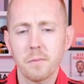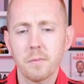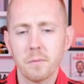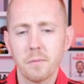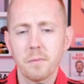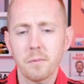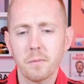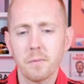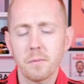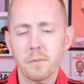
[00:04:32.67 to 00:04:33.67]

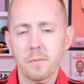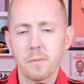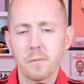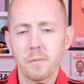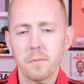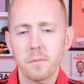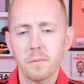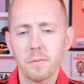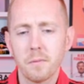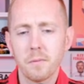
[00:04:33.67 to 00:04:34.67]

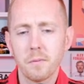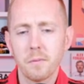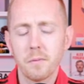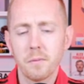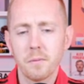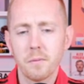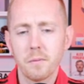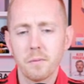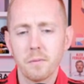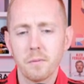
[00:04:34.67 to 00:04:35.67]

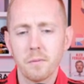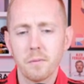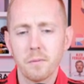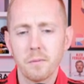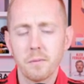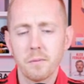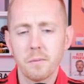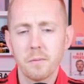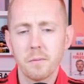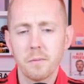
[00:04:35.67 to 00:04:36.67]

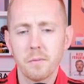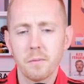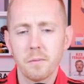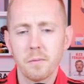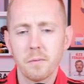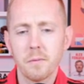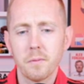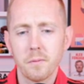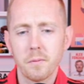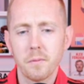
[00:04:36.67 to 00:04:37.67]

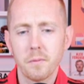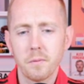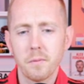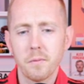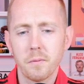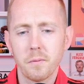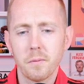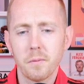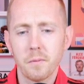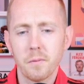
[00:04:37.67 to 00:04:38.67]

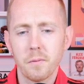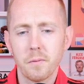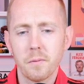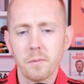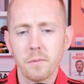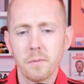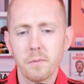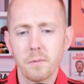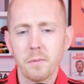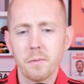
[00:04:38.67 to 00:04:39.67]

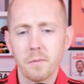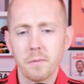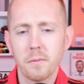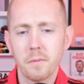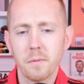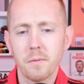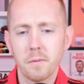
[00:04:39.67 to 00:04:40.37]
No words are spoken by the person on screen.